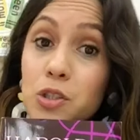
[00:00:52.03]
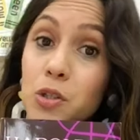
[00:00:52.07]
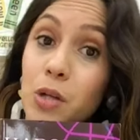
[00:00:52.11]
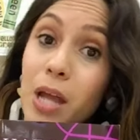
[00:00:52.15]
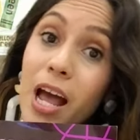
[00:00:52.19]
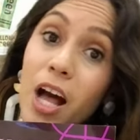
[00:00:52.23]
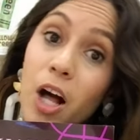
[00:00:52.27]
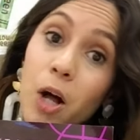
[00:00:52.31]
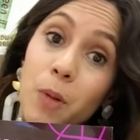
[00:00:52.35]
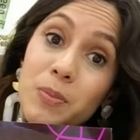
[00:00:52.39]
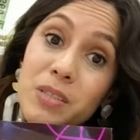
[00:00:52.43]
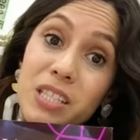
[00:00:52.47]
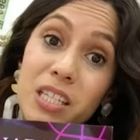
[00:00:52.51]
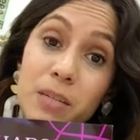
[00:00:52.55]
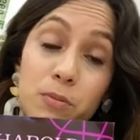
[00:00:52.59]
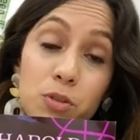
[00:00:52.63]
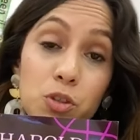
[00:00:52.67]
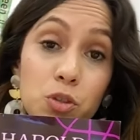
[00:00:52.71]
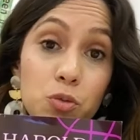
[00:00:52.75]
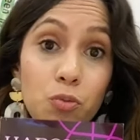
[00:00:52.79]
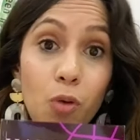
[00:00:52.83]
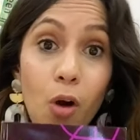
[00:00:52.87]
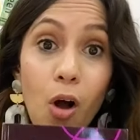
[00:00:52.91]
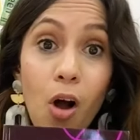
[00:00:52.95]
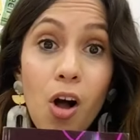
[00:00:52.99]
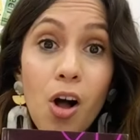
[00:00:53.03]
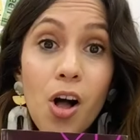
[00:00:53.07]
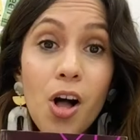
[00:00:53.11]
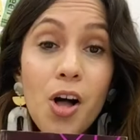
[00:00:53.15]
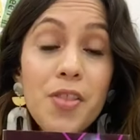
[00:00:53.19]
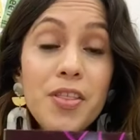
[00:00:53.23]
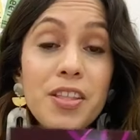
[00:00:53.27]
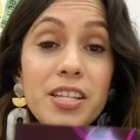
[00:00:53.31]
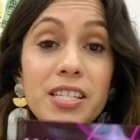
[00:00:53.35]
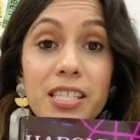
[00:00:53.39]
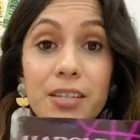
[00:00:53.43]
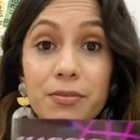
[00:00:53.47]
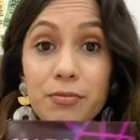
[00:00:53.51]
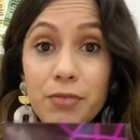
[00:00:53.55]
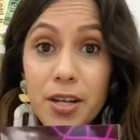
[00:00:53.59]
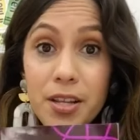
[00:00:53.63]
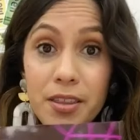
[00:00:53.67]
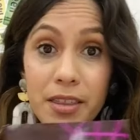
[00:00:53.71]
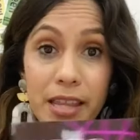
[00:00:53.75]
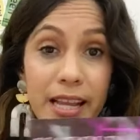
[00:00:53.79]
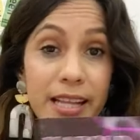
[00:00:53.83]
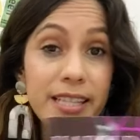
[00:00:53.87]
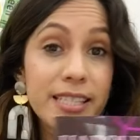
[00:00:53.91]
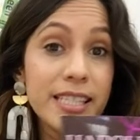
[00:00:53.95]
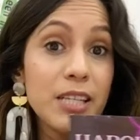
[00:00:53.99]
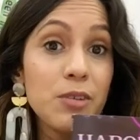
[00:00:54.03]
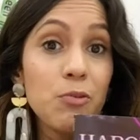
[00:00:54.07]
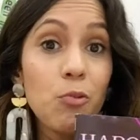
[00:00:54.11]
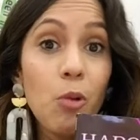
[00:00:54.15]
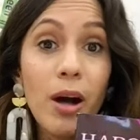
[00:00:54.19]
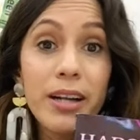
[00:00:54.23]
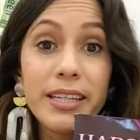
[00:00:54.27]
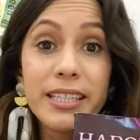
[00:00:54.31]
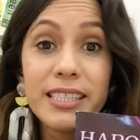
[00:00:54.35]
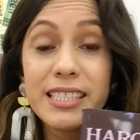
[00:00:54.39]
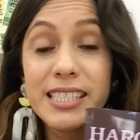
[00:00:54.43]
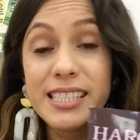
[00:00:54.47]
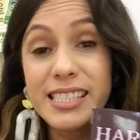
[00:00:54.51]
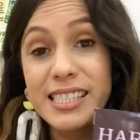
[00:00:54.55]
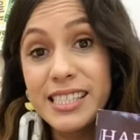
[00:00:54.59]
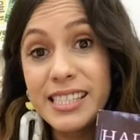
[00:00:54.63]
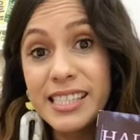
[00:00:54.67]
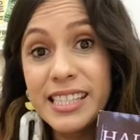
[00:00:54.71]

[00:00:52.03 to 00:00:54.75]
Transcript: helped him draw the different things he wanted to